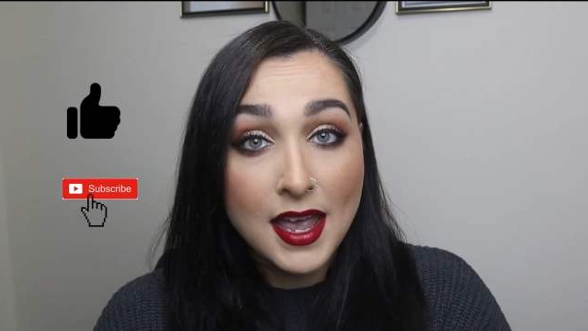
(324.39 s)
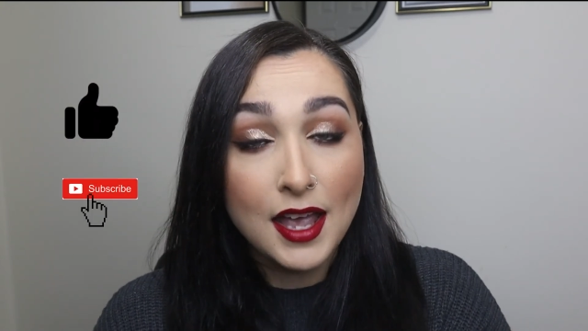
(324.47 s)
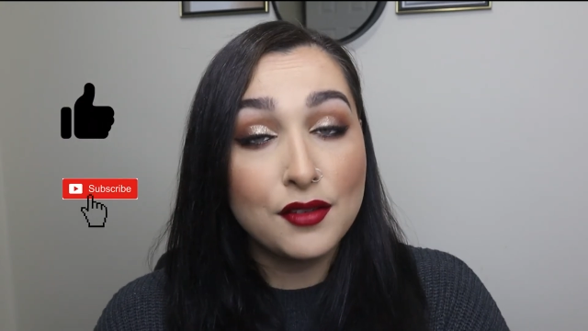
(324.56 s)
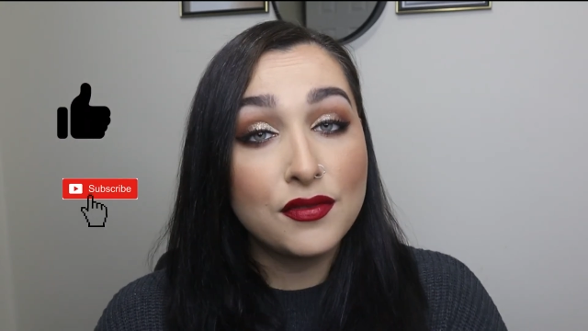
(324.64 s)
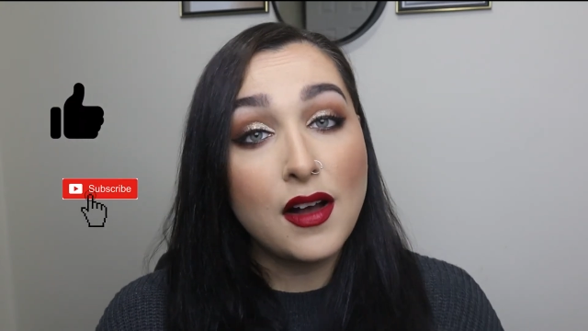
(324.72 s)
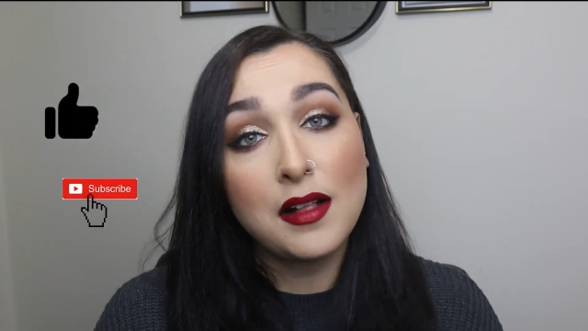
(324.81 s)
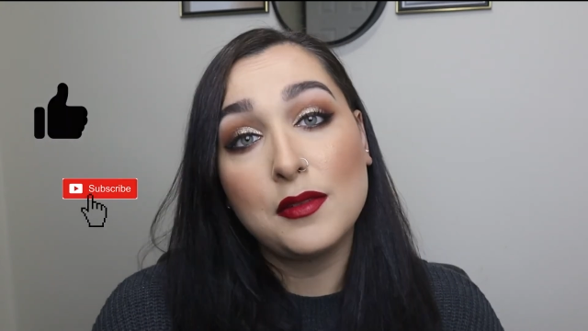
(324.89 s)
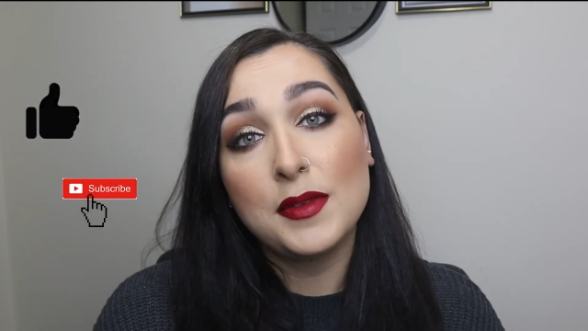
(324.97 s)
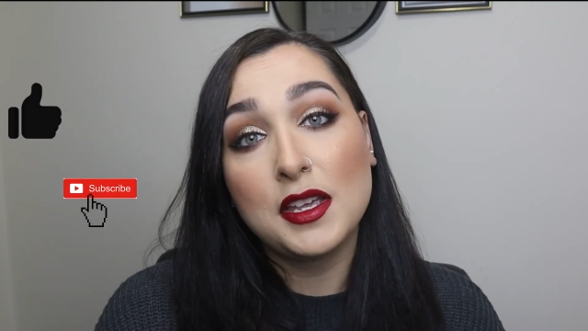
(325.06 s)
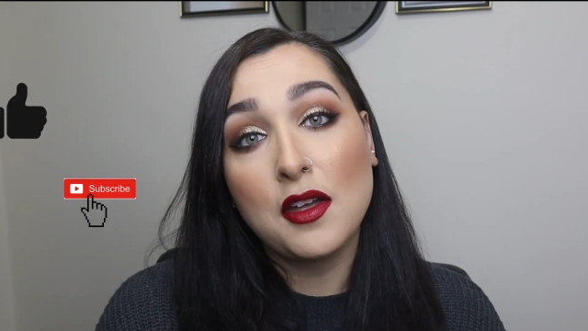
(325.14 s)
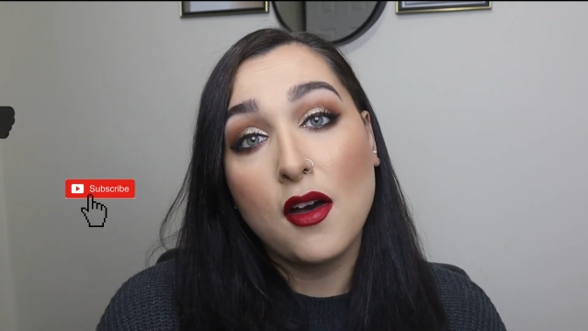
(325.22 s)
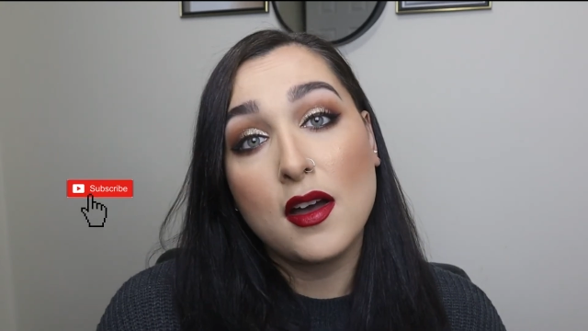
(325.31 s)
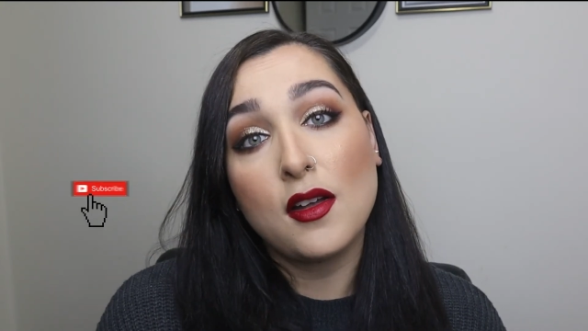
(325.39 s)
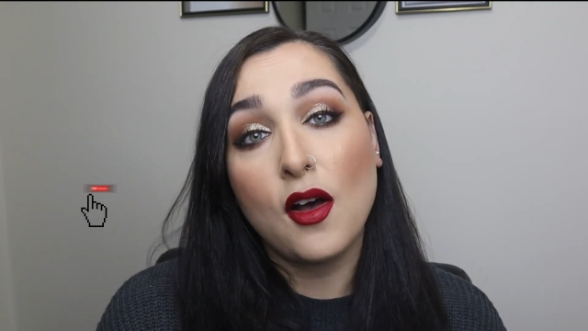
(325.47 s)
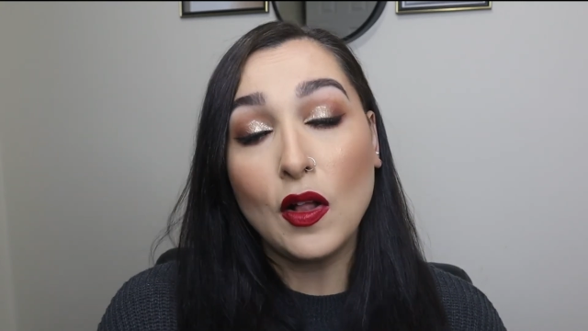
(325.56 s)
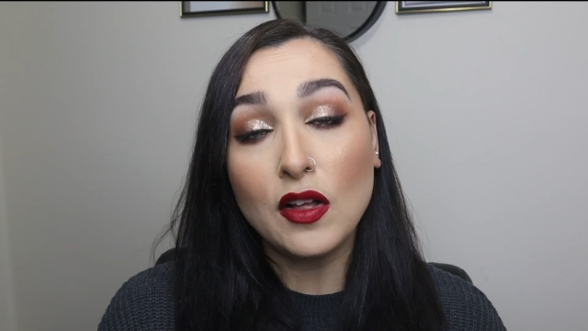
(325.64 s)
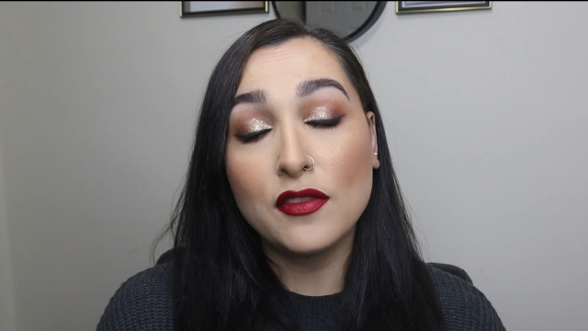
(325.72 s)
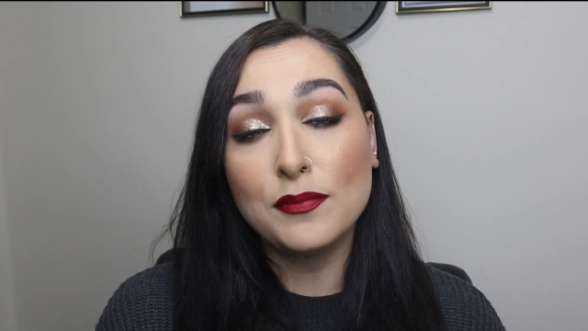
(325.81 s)
and follow me on
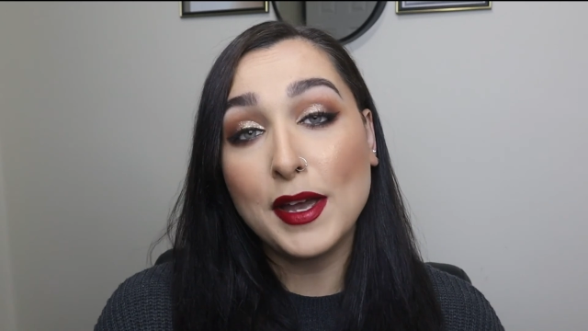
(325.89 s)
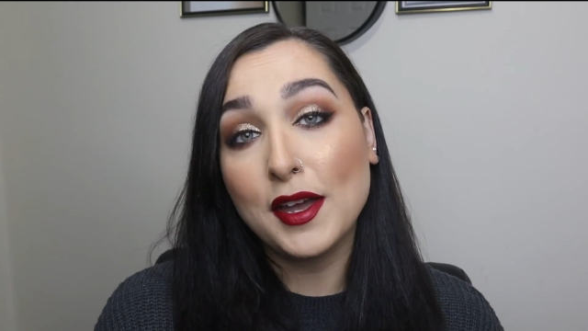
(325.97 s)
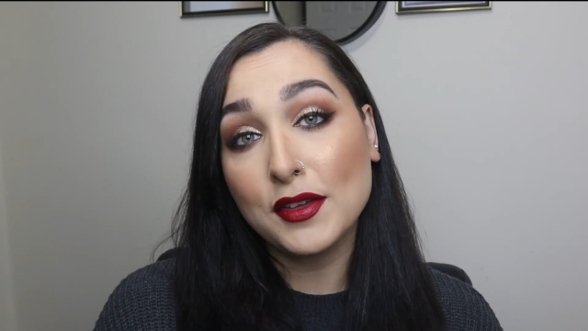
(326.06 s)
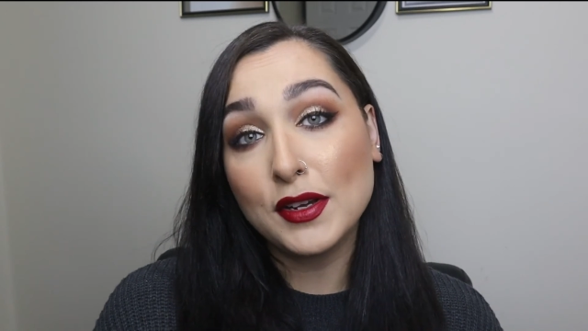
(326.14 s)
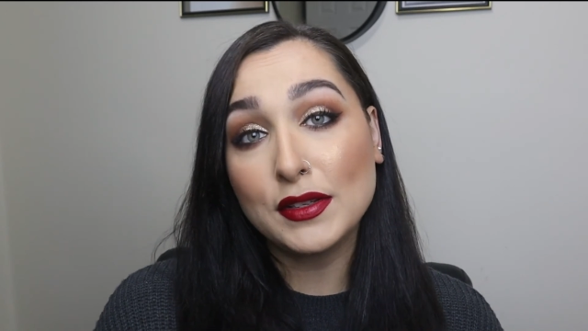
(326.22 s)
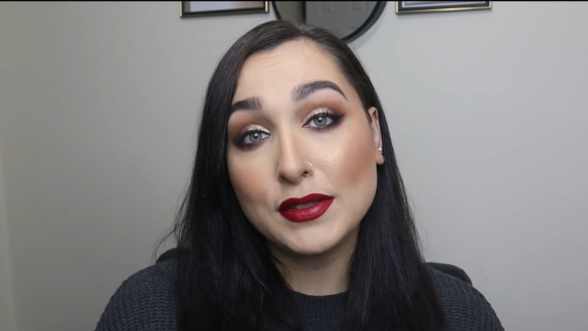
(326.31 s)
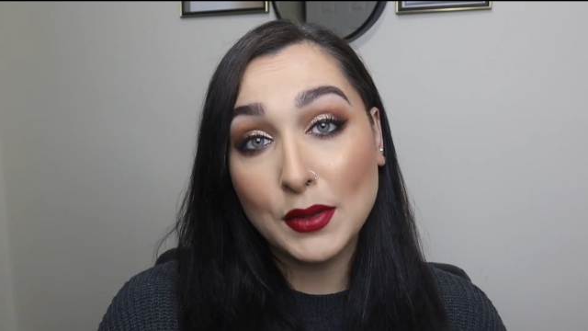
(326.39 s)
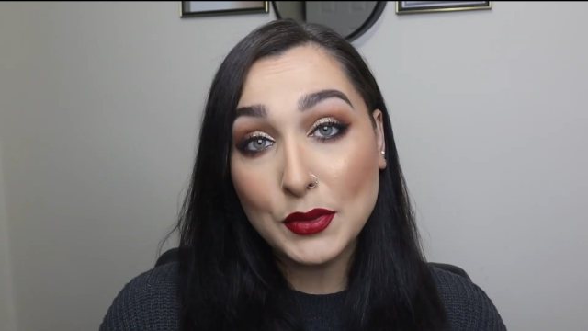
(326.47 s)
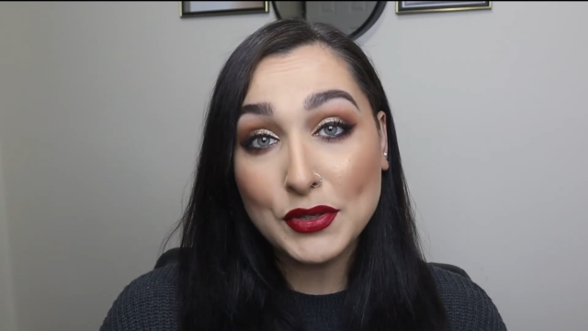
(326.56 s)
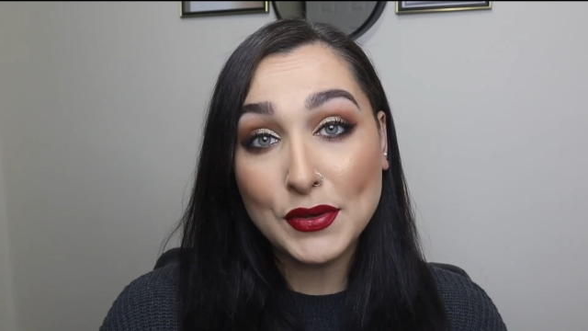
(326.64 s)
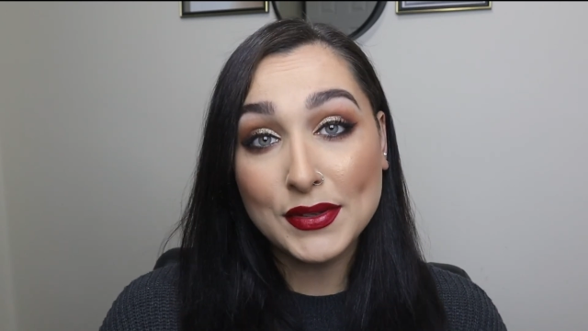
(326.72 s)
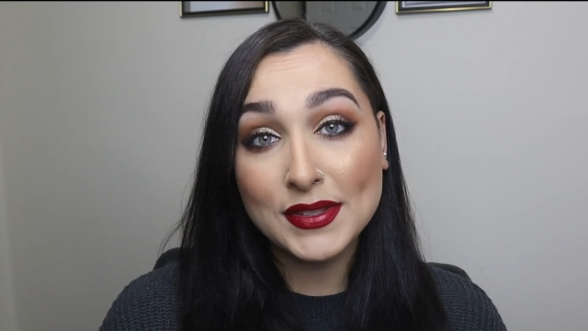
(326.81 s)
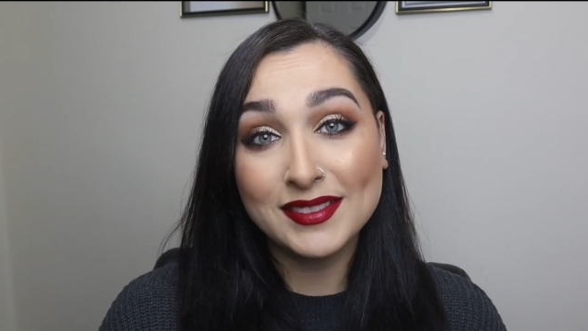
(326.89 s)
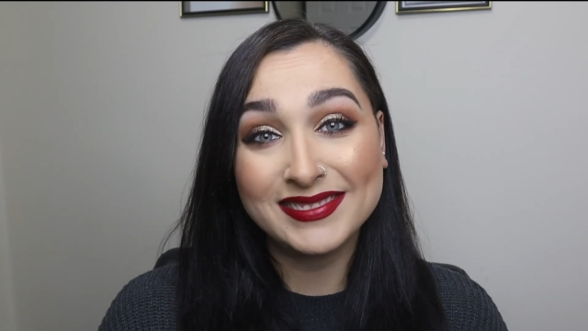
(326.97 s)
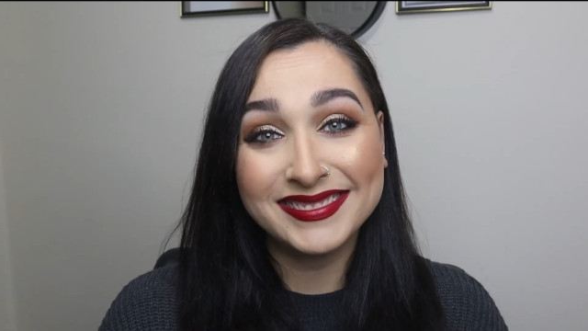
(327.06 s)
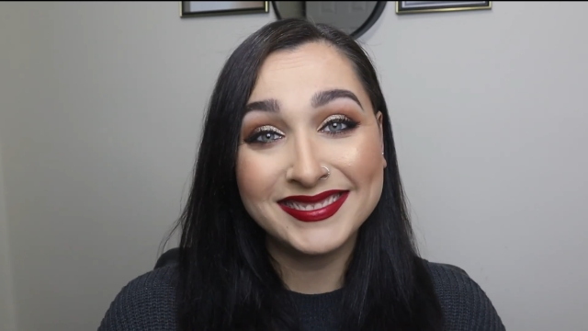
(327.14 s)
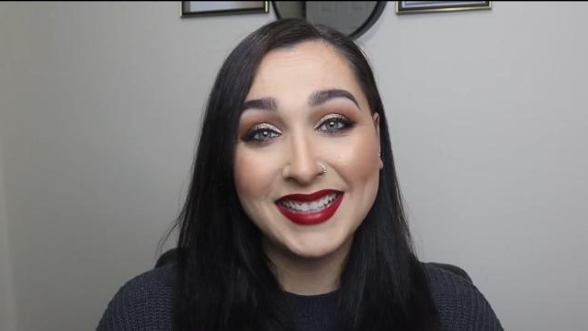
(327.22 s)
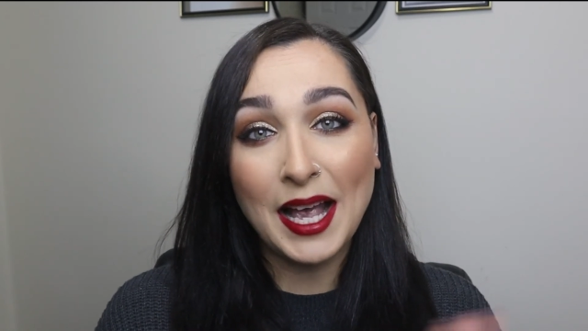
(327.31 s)
all of my other socials.
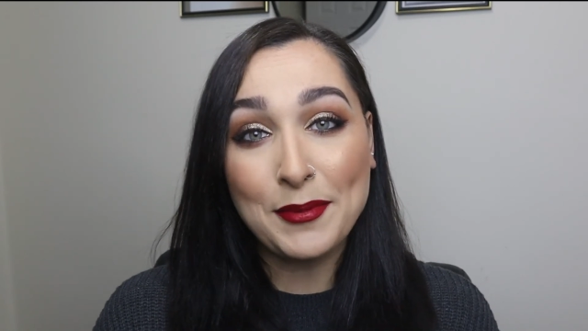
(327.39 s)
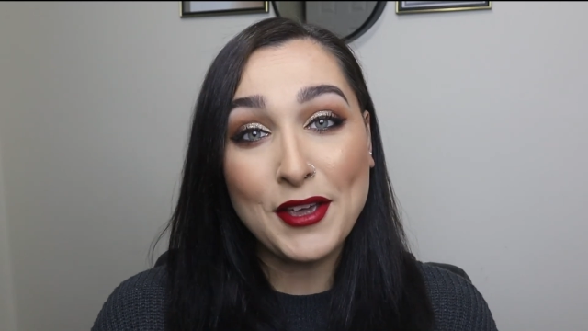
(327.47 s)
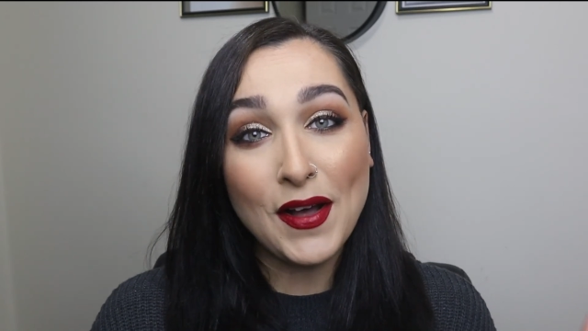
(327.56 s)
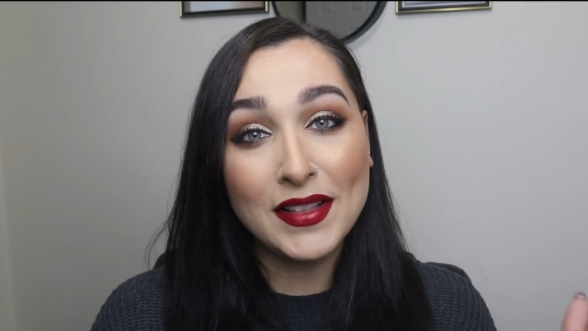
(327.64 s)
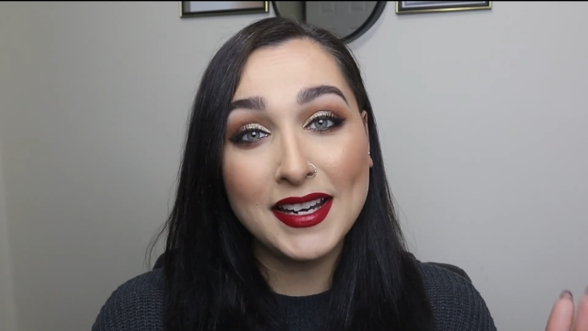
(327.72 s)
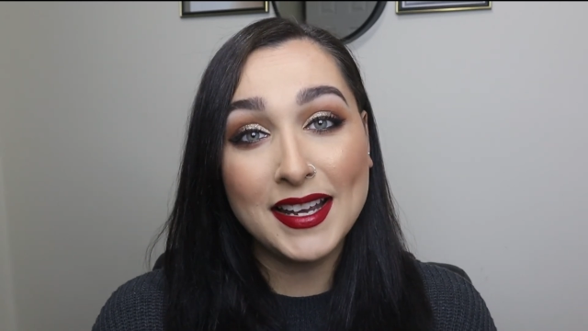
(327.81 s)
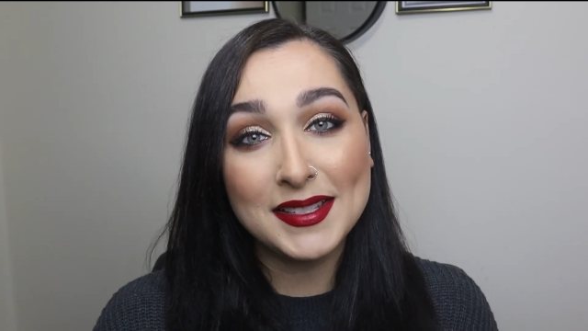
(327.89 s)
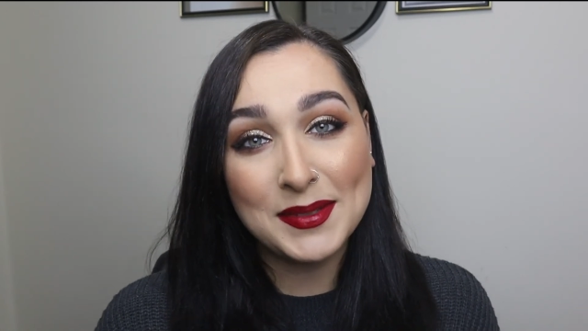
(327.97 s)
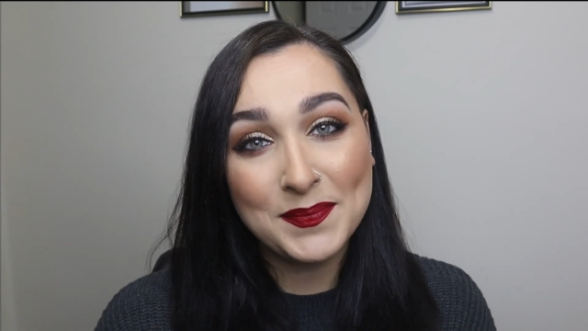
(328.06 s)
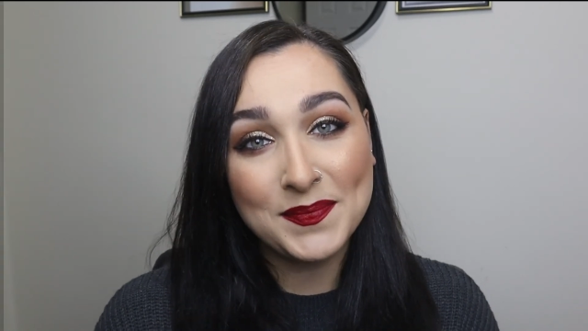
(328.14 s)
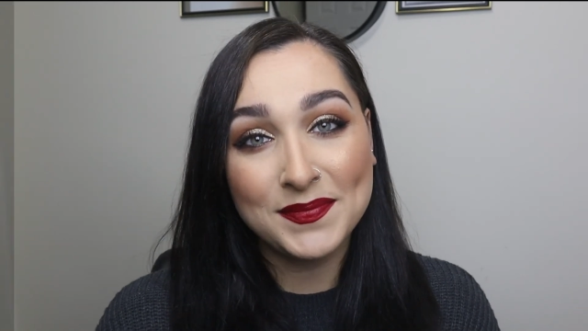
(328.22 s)
Happy holidays!